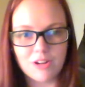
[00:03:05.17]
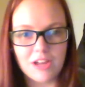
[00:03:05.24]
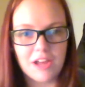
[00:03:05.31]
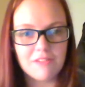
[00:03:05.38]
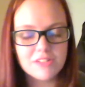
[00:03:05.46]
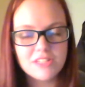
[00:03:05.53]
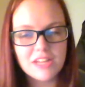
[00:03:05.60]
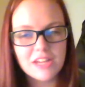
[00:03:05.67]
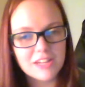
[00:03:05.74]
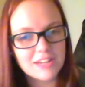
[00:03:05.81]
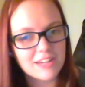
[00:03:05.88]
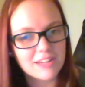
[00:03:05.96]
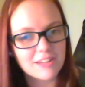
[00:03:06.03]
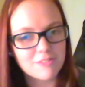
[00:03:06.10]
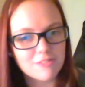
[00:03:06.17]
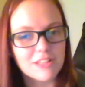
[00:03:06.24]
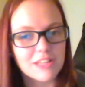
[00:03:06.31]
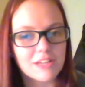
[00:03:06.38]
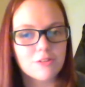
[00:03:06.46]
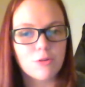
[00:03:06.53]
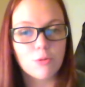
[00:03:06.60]
I haven't taken any
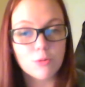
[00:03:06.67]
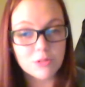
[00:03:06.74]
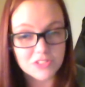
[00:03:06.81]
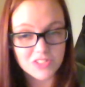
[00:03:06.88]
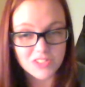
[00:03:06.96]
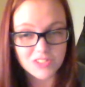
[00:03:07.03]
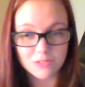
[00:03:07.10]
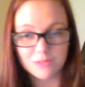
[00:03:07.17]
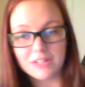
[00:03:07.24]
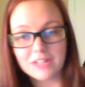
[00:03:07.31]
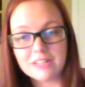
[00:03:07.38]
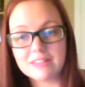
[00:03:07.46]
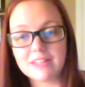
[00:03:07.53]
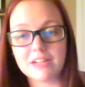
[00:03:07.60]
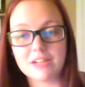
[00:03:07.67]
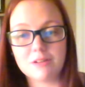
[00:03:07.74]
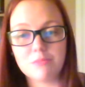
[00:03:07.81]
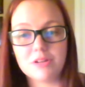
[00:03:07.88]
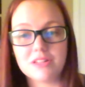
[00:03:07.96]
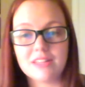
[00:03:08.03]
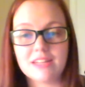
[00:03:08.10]
like courses or anything,
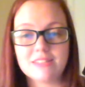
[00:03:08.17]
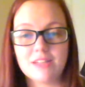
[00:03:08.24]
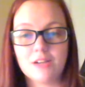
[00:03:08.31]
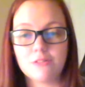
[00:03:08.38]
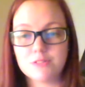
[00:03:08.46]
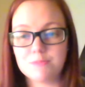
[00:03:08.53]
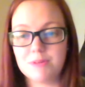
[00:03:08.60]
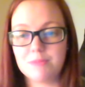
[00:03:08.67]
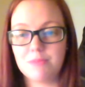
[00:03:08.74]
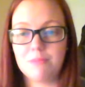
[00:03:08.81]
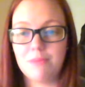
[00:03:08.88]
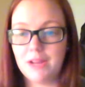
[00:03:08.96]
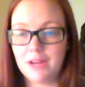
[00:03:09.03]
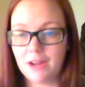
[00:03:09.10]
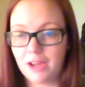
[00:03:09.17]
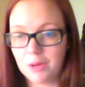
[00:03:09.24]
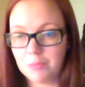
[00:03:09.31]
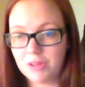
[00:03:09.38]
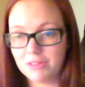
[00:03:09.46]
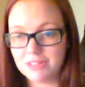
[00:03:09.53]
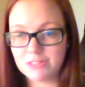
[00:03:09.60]
but that's always been my main
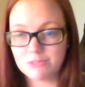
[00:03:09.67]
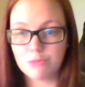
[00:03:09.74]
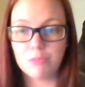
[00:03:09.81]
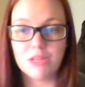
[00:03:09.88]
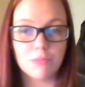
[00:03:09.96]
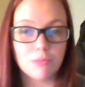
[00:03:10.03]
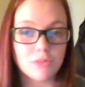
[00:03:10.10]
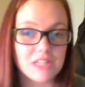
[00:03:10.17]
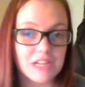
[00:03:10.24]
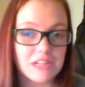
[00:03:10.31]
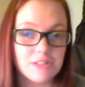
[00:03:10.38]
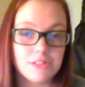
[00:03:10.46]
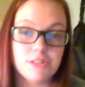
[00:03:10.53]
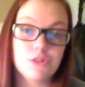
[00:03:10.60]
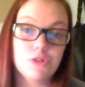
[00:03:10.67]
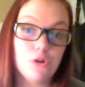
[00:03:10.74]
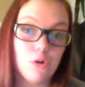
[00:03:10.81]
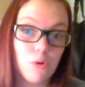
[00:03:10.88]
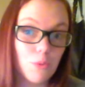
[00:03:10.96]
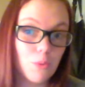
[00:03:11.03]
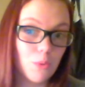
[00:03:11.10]
hobby, and that's what people tend to
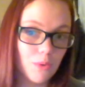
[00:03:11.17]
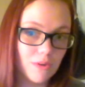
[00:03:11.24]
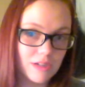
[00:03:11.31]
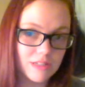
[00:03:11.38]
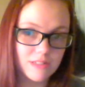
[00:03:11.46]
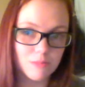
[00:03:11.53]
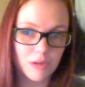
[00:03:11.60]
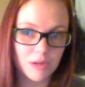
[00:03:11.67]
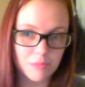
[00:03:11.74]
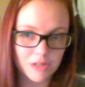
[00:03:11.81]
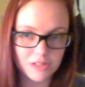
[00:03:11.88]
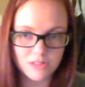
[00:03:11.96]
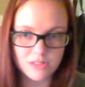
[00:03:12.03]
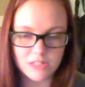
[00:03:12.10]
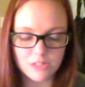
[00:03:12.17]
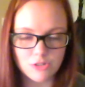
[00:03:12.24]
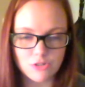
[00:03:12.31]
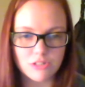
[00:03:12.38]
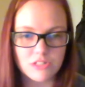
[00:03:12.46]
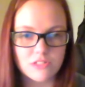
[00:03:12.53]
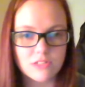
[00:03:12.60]
know is my biggest
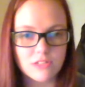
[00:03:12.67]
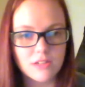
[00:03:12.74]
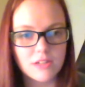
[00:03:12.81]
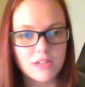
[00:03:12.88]
interest.